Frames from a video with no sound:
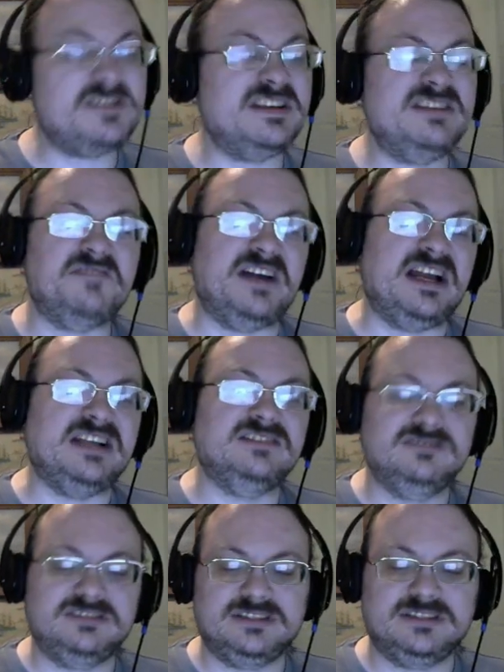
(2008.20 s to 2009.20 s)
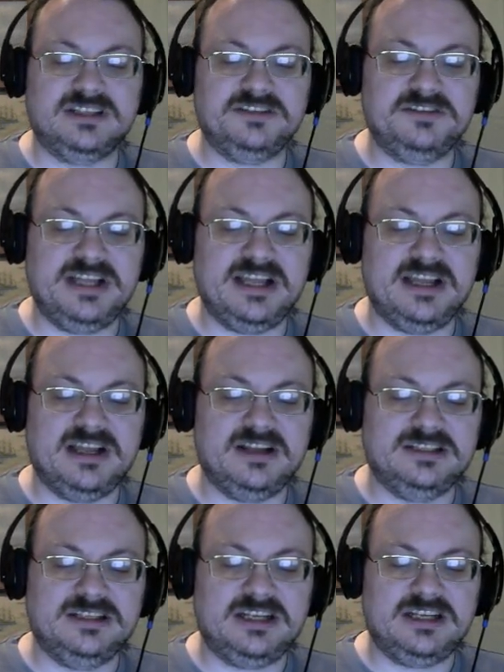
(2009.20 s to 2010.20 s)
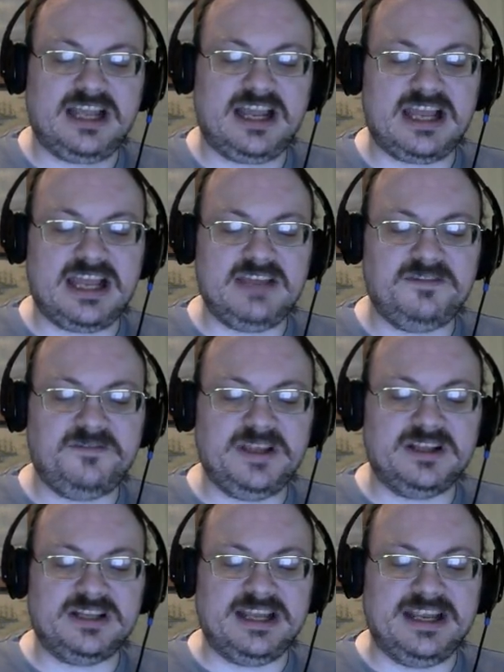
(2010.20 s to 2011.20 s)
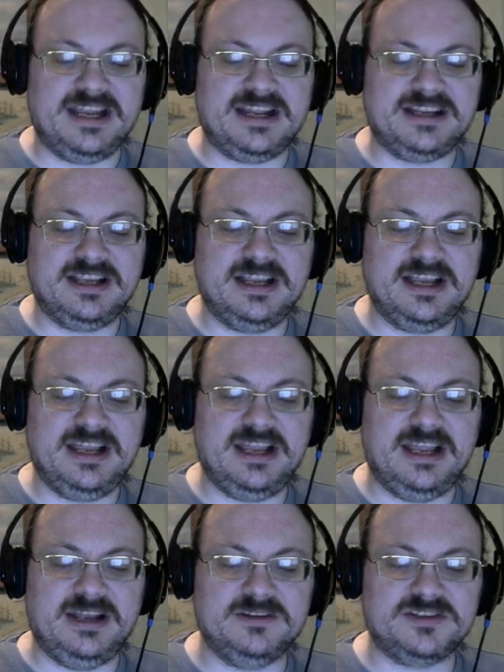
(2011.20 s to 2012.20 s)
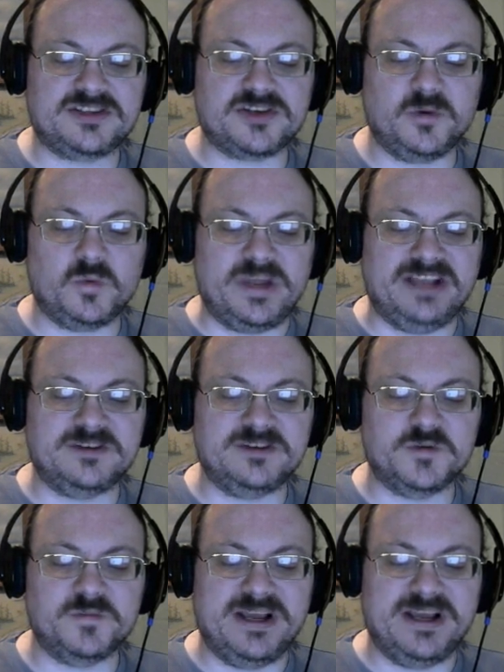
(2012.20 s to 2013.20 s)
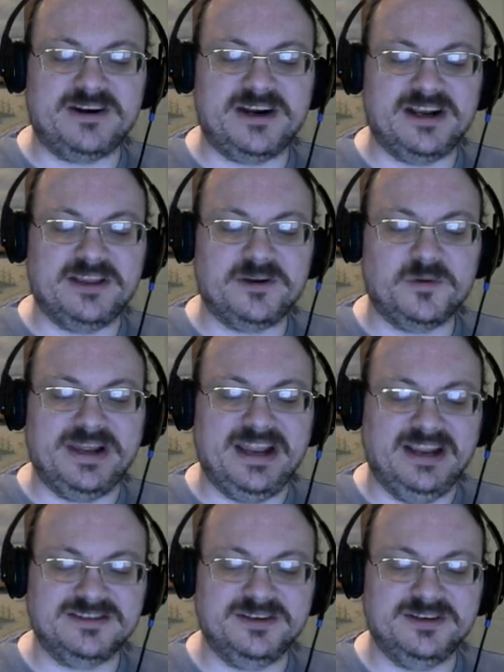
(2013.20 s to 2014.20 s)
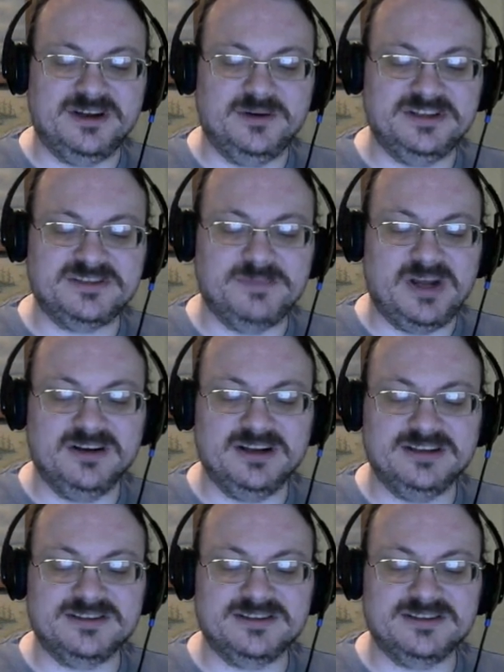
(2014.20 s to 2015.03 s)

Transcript: It's fine. I read the first couple. I feel like in certain ways it was better, in other ways, you know, it's manga,